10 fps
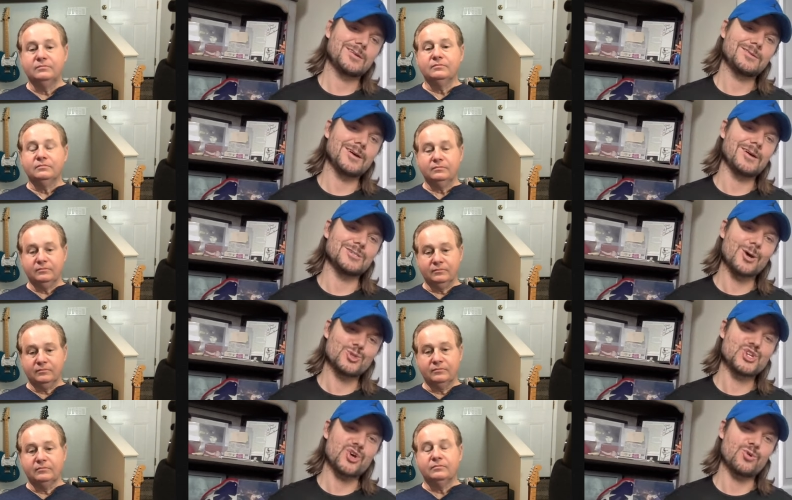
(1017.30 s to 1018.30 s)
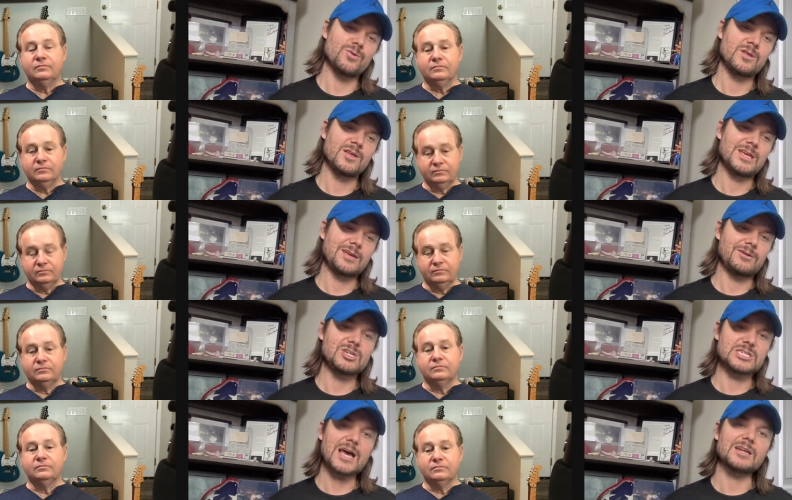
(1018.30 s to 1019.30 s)
Speaker 1: uh, dojo and
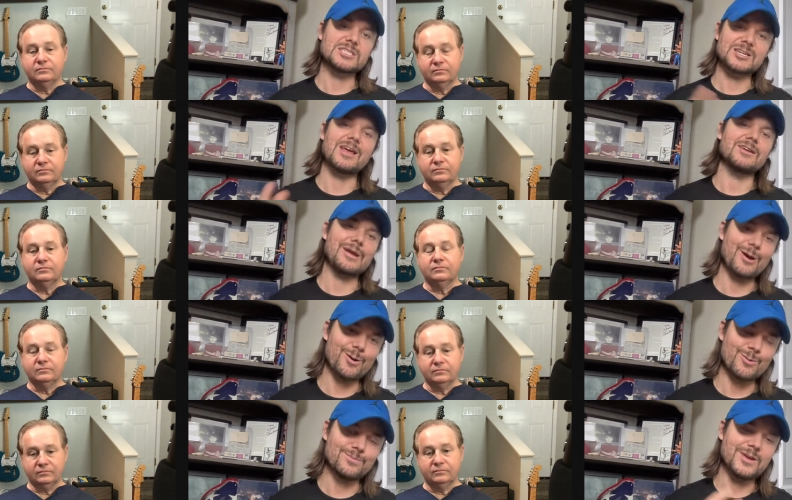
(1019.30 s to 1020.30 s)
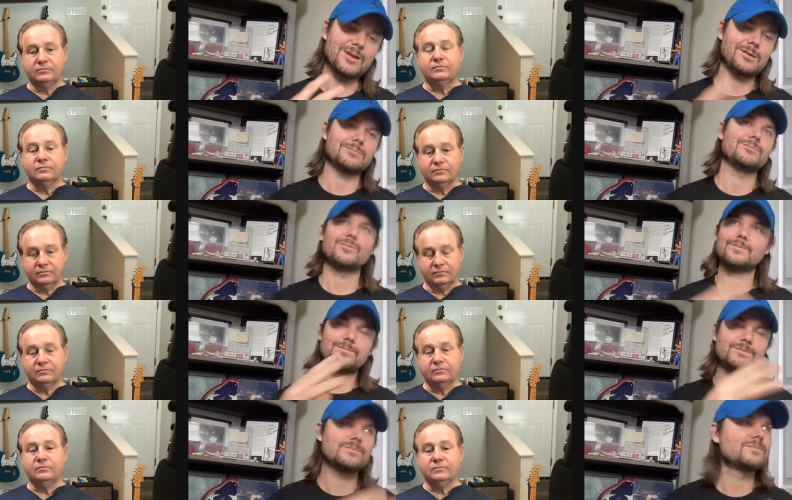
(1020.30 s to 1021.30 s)
just kind of stand there and, and
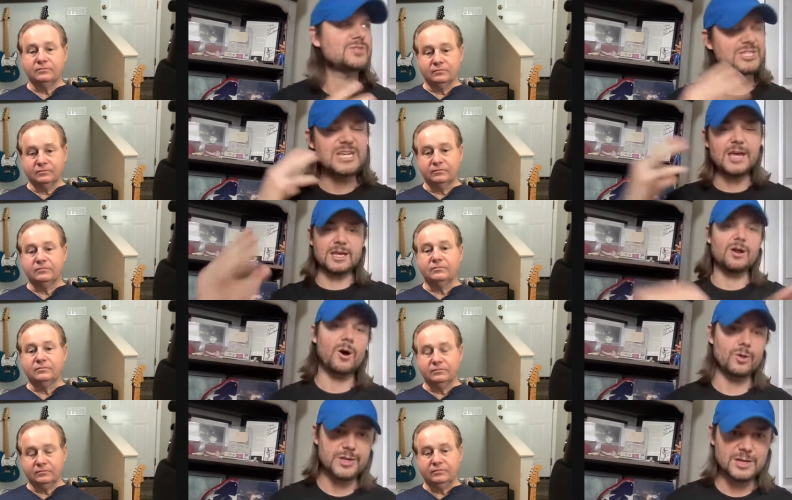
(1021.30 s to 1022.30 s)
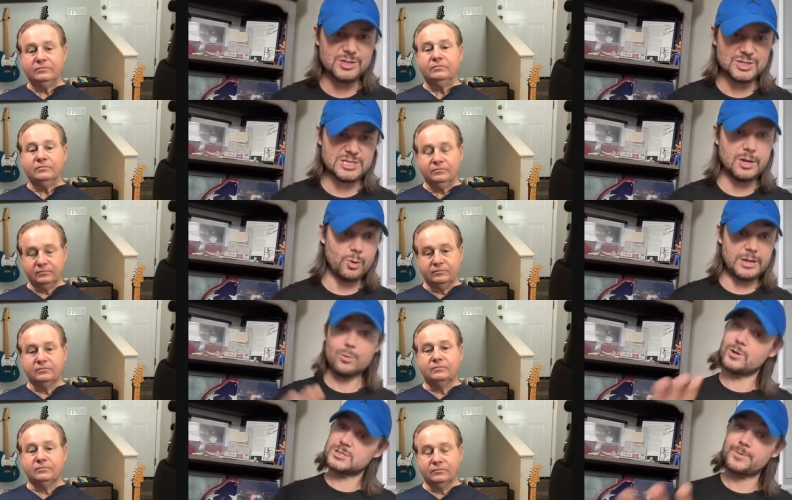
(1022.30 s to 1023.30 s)
just take it all in, just knowing
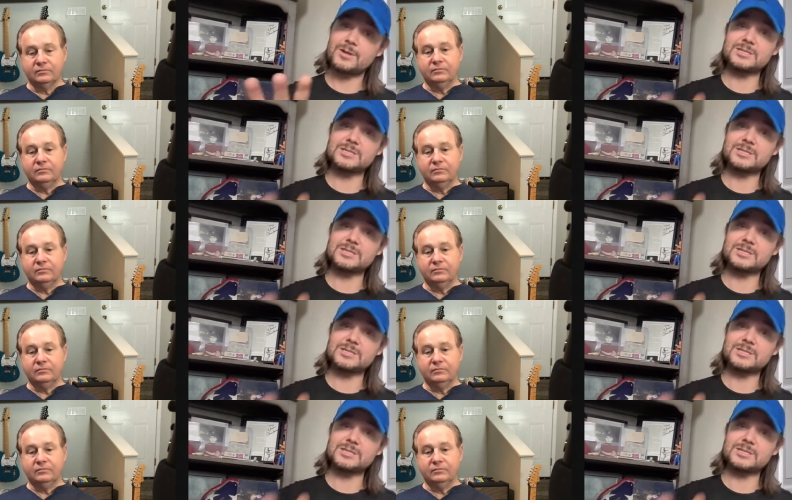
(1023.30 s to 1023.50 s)
that once upon